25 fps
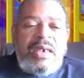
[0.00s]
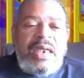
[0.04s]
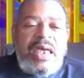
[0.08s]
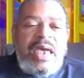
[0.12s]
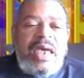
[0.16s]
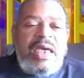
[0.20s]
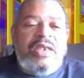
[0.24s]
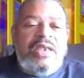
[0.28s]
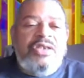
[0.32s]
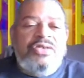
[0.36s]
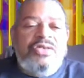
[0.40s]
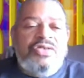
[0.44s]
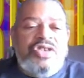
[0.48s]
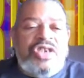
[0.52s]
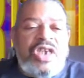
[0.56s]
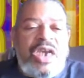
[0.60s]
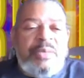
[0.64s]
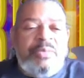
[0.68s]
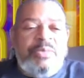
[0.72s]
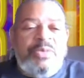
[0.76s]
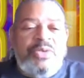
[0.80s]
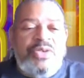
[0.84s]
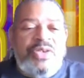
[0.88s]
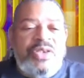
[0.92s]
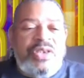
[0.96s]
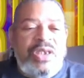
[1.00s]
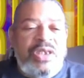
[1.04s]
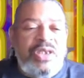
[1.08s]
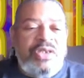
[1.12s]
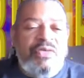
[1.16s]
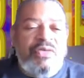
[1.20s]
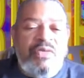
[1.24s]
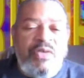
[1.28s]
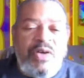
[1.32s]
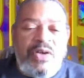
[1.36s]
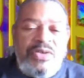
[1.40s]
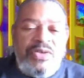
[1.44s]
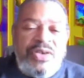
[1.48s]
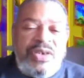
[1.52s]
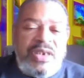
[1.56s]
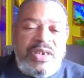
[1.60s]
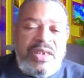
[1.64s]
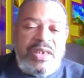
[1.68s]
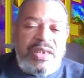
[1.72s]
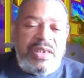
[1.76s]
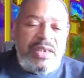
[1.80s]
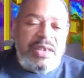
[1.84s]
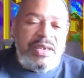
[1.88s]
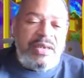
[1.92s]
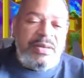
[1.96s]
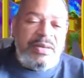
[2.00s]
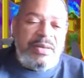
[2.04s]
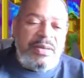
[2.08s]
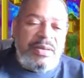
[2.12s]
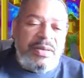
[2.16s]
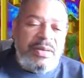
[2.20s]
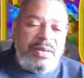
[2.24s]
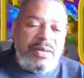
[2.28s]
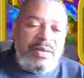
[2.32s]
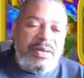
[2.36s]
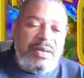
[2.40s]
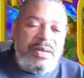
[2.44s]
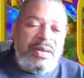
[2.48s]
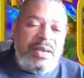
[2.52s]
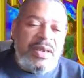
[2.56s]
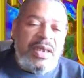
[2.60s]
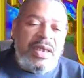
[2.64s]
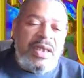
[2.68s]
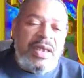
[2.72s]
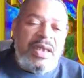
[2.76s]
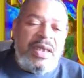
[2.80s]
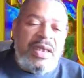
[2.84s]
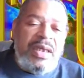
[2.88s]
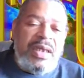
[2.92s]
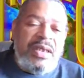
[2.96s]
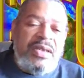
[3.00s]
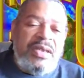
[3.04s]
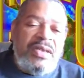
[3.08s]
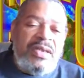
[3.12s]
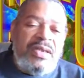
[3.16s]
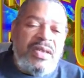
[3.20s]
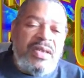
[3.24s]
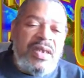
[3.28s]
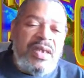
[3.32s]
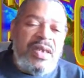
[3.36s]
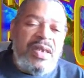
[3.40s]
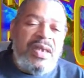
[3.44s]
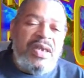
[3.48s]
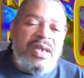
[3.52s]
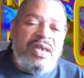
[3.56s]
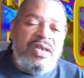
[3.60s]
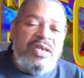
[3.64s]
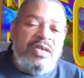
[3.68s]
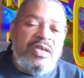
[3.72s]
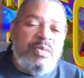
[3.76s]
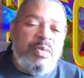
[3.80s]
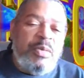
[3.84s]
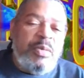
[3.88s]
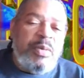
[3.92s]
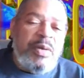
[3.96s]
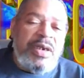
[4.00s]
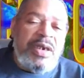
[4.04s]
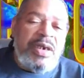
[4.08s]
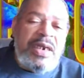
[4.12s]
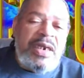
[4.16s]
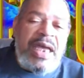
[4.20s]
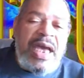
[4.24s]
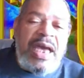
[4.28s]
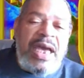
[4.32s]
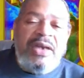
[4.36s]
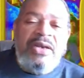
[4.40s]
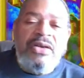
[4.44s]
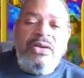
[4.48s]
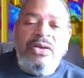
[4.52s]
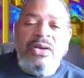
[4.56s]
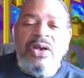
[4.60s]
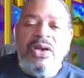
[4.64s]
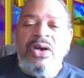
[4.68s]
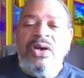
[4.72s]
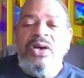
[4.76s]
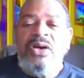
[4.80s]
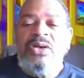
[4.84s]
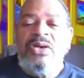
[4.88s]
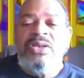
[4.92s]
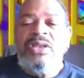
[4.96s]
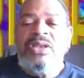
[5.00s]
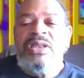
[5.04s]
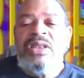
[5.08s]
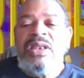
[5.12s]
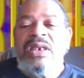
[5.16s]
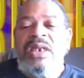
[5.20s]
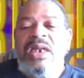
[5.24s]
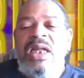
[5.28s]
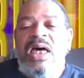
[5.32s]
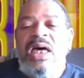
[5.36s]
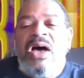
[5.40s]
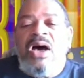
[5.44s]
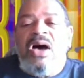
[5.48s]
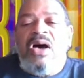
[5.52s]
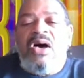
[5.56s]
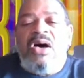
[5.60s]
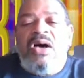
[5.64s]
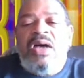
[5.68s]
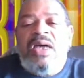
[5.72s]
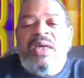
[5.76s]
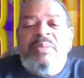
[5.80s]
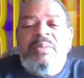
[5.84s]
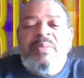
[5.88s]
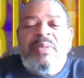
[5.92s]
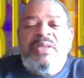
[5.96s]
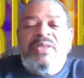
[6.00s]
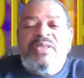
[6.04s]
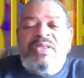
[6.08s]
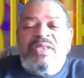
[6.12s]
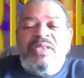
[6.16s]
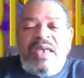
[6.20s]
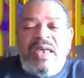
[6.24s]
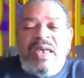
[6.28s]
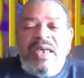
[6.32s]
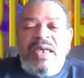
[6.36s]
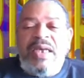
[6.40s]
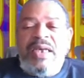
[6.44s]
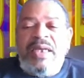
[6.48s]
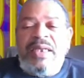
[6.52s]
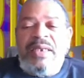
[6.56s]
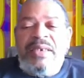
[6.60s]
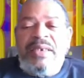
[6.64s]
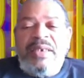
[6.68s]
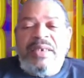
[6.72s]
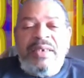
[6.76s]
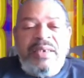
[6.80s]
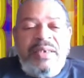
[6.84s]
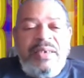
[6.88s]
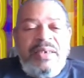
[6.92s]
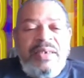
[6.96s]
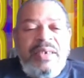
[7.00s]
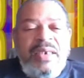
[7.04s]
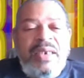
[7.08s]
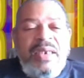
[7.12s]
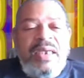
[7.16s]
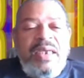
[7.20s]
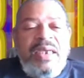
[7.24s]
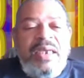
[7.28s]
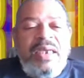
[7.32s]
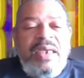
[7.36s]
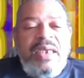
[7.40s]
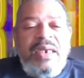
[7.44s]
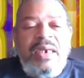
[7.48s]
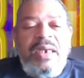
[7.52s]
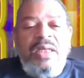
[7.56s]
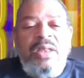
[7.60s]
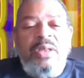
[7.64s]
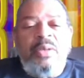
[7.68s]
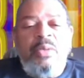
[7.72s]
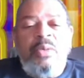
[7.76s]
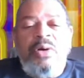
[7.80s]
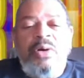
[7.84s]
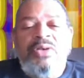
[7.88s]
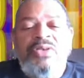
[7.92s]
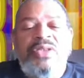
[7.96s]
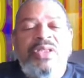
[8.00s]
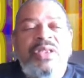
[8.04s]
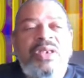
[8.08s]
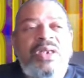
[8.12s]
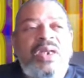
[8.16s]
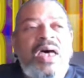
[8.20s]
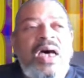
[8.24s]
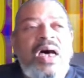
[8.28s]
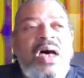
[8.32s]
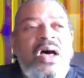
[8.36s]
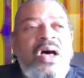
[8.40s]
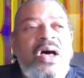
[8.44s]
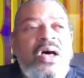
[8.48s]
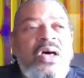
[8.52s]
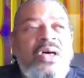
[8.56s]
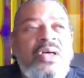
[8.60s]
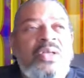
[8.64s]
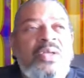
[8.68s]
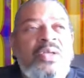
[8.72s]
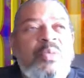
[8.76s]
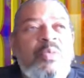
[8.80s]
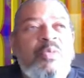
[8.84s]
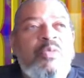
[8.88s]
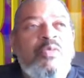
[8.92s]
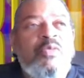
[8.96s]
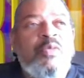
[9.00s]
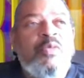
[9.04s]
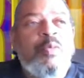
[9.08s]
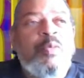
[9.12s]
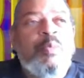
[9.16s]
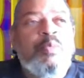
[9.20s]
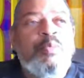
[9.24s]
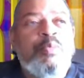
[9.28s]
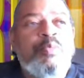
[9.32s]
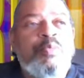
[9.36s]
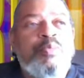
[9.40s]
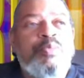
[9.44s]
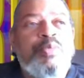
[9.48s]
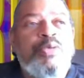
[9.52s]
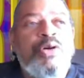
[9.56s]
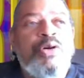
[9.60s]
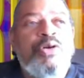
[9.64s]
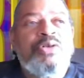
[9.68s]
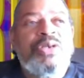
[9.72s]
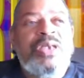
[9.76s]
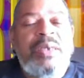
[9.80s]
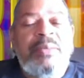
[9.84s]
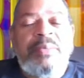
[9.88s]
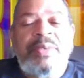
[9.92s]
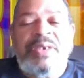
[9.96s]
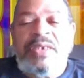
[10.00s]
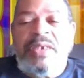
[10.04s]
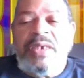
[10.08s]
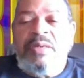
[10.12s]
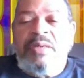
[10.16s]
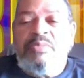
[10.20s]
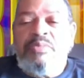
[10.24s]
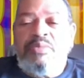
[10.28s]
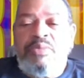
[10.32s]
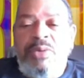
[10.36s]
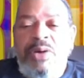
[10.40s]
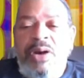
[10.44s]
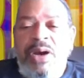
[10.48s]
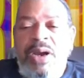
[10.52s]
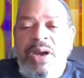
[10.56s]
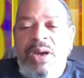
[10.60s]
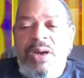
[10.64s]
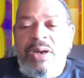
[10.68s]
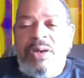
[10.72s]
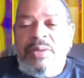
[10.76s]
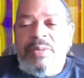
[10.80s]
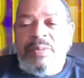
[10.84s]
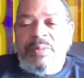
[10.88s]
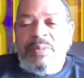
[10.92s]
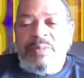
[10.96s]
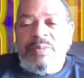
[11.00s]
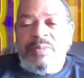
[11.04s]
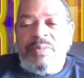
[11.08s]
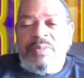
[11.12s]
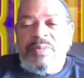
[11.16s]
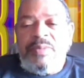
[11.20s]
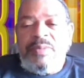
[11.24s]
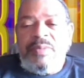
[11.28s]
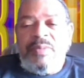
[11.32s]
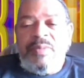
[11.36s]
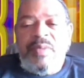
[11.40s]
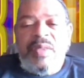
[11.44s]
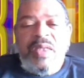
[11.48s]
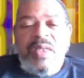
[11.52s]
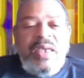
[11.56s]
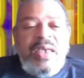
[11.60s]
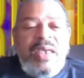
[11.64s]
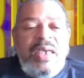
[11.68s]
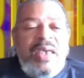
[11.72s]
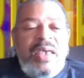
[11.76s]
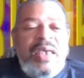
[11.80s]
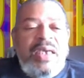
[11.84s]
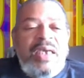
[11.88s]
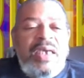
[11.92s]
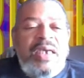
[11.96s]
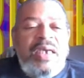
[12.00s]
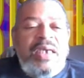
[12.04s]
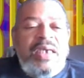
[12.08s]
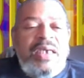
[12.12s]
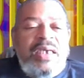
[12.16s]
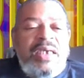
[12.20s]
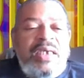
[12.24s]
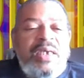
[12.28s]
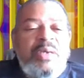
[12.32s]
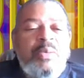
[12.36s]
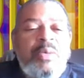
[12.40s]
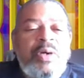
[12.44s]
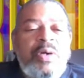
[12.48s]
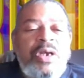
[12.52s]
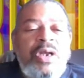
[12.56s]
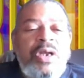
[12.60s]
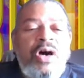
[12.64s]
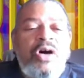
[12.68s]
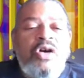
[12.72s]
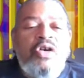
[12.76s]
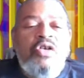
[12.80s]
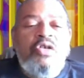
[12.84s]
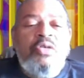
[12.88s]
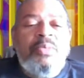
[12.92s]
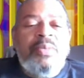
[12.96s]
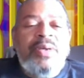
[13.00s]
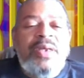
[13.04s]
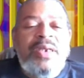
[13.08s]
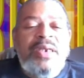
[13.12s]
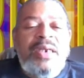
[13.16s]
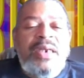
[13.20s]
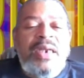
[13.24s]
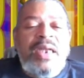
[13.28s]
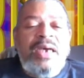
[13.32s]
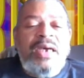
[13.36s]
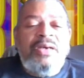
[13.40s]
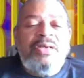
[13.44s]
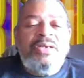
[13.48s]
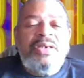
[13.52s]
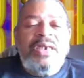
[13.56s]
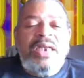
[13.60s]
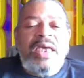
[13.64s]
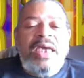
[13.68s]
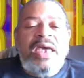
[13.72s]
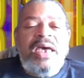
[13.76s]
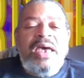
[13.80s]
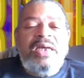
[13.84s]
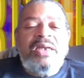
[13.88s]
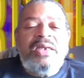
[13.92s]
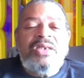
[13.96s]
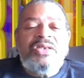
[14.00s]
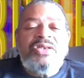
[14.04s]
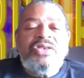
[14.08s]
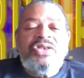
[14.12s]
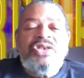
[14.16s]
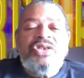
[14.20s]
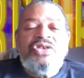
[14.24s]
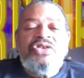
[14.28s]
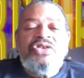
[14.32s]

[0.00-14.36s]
Daniel chapter 6, verse 10 says, When Daniel learned that the law had been signed, in other words, the law prohibiting prayer, he went home and knelt down as